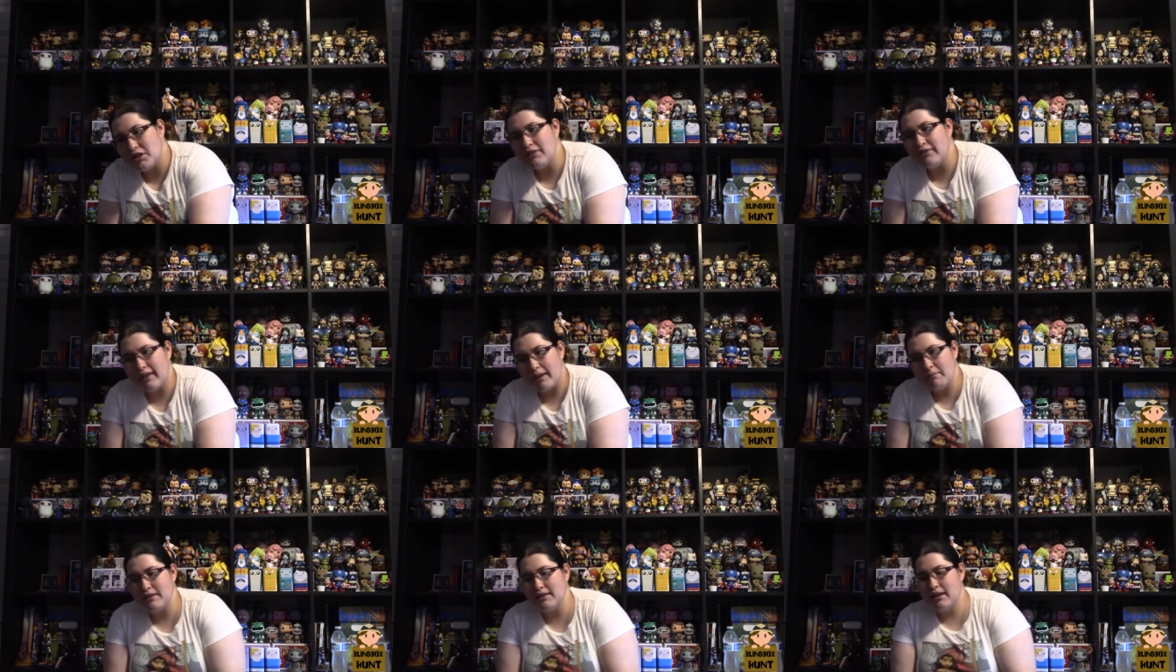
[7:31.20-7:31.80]
have
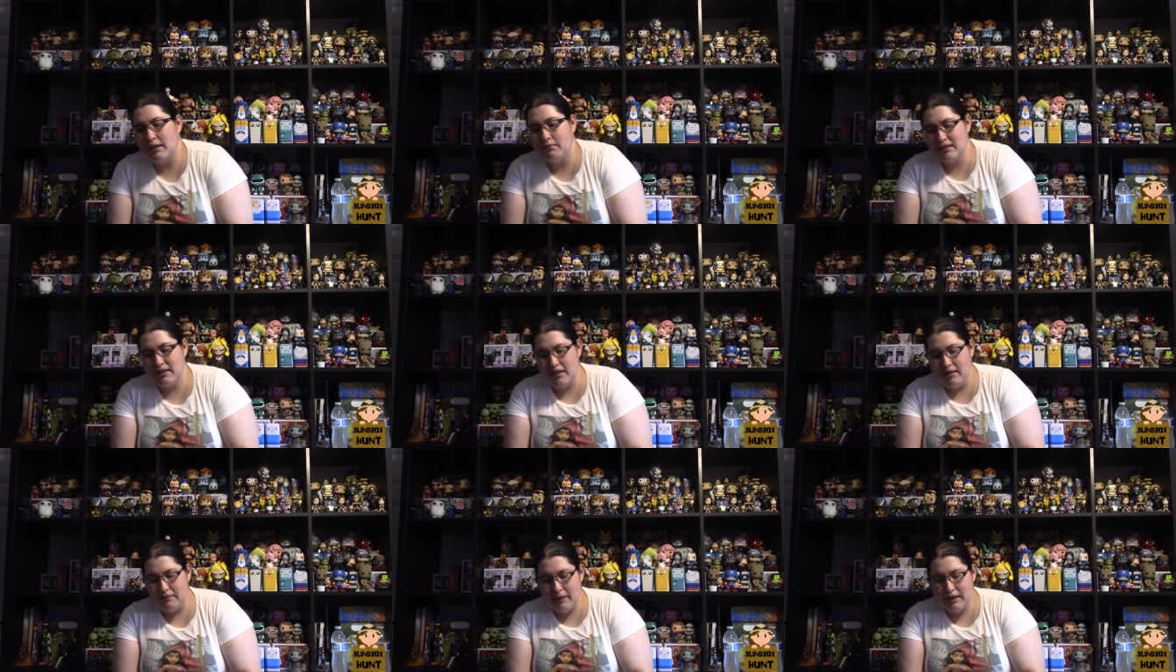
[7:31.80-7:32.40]
kept the same
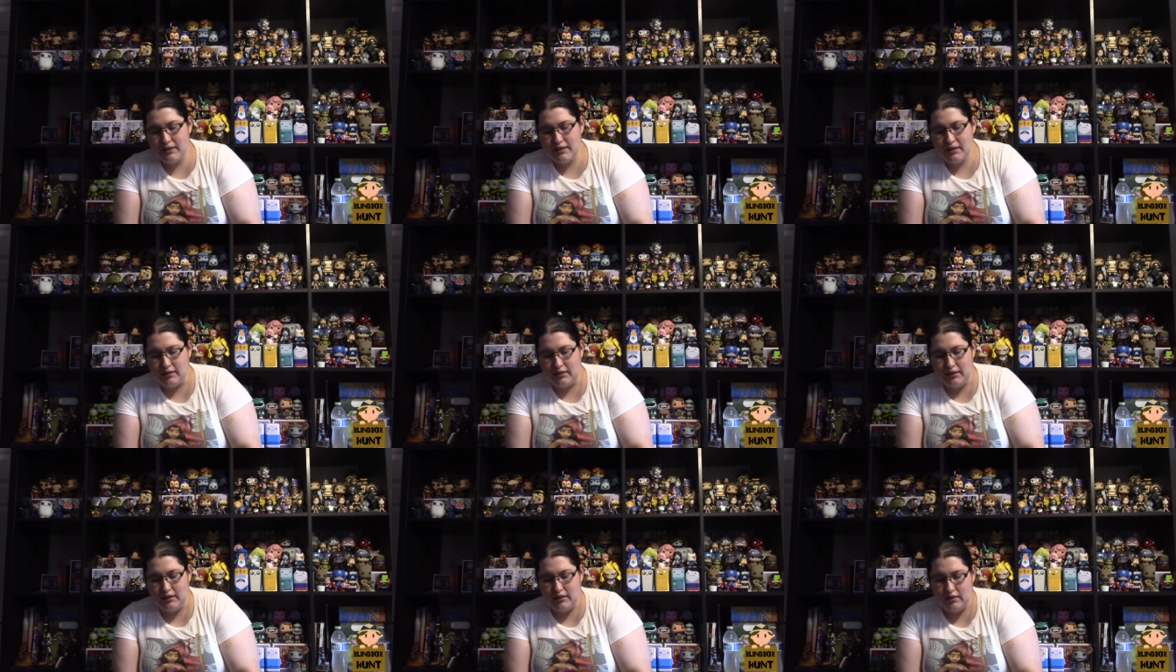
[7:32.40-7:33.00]
stuff,
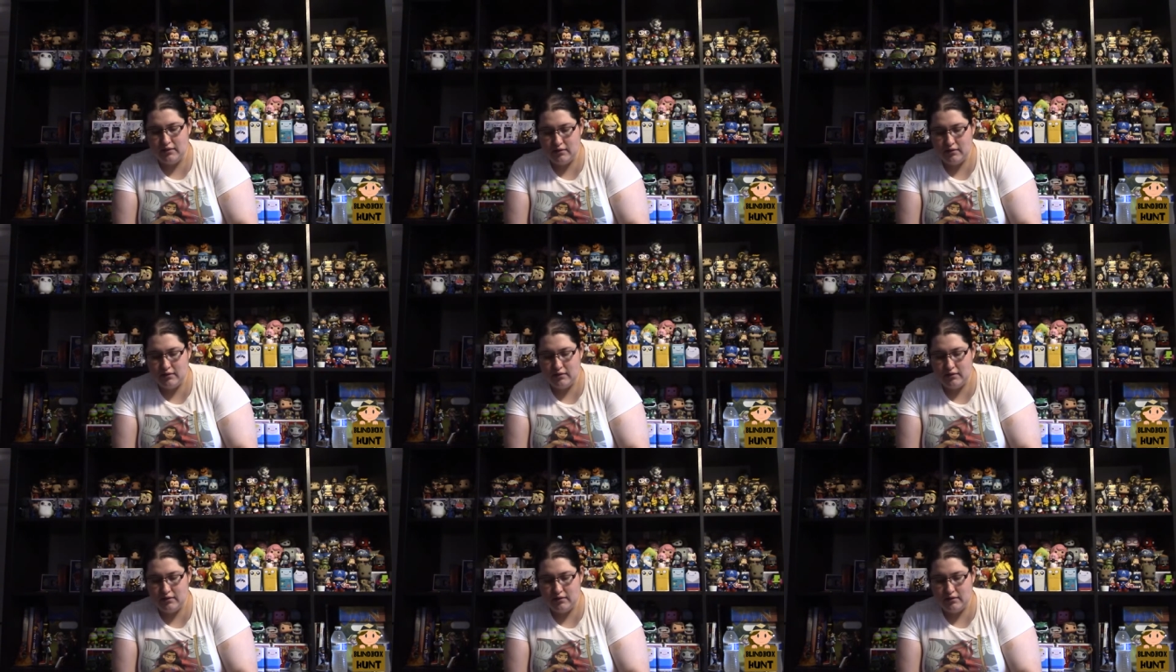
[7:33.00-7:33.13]
basically.